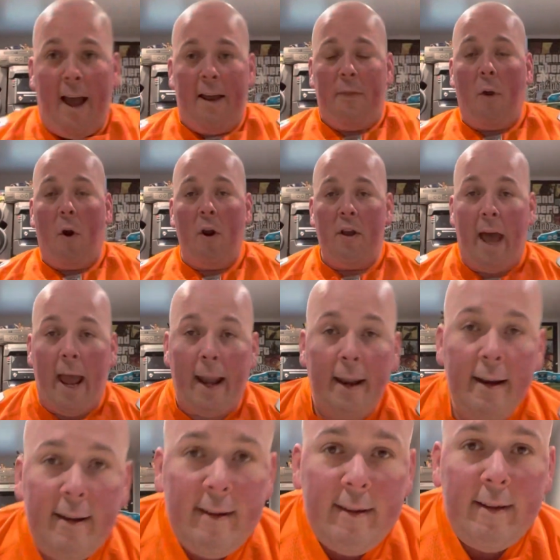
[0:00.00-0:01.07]
I thought I had
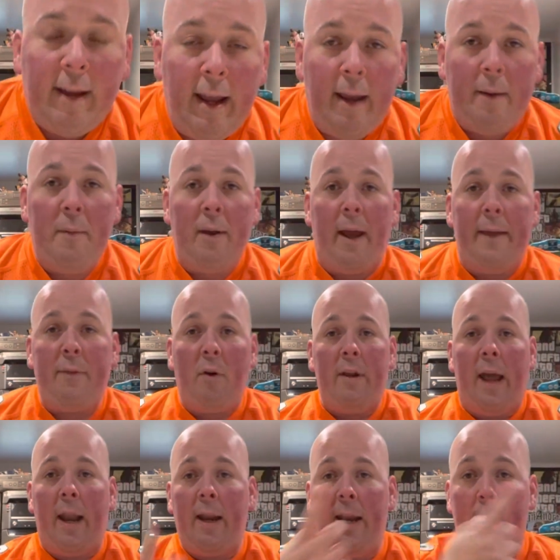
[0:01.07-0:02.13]
it, and I thought I
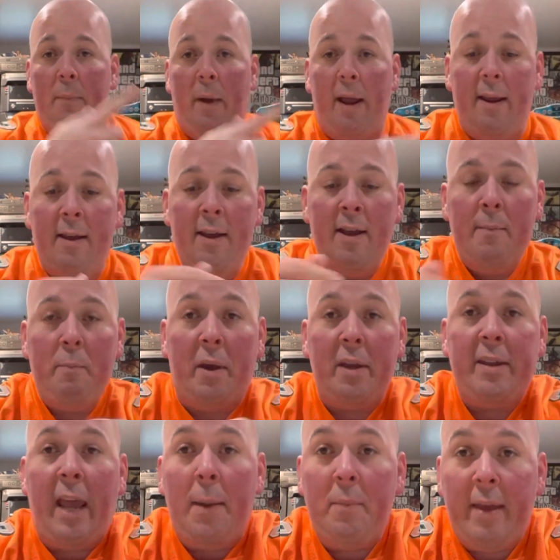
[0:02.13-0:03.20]
had it in my
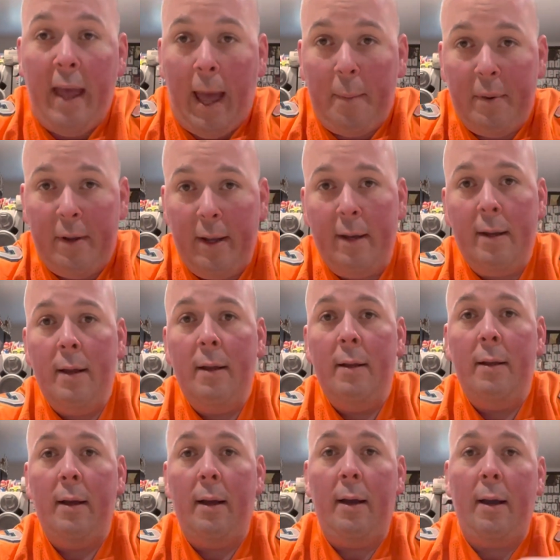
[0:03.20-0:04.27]
game cabinet.
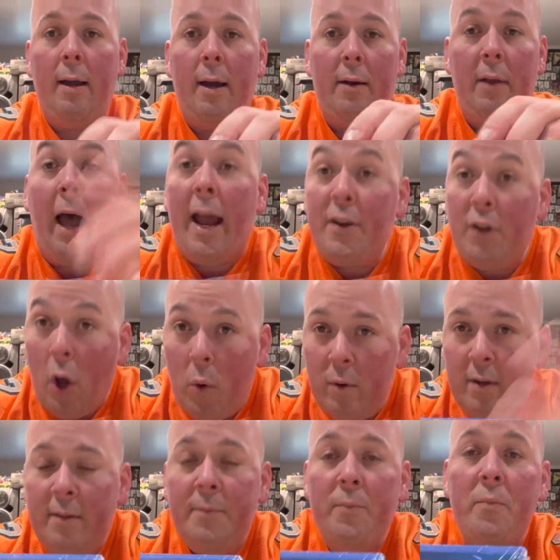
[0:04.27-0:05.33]
I don't.
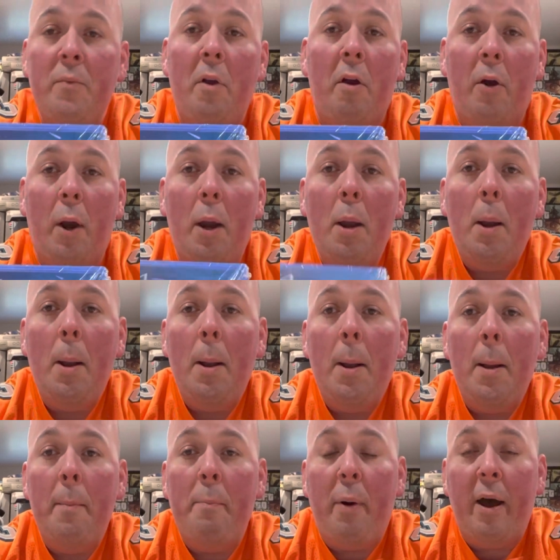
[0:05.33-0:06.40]
All right,
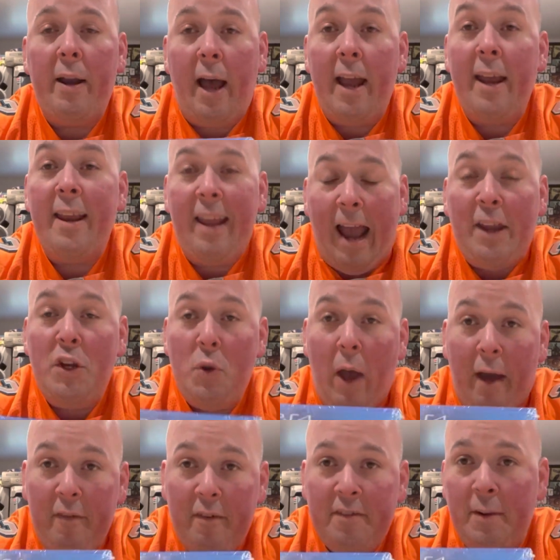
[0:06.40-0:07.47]
but I do
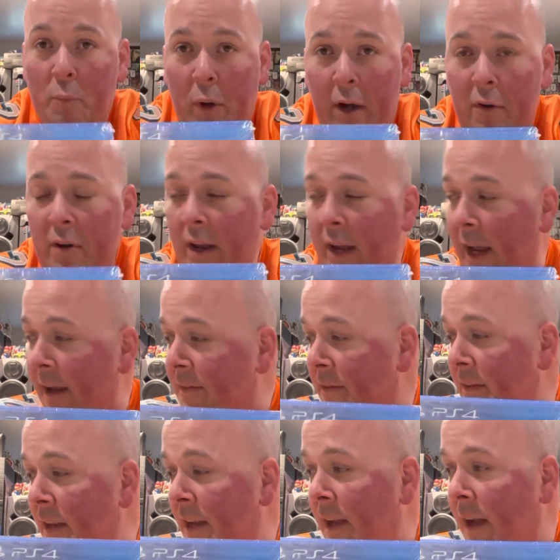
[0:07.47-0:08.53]
have it somewhere. It's
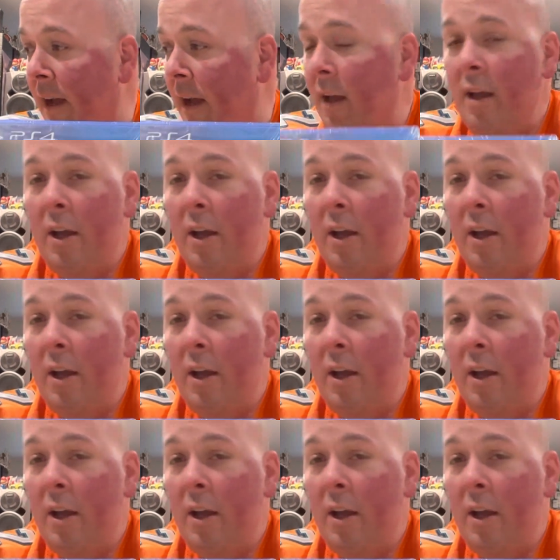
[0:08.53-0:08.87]
the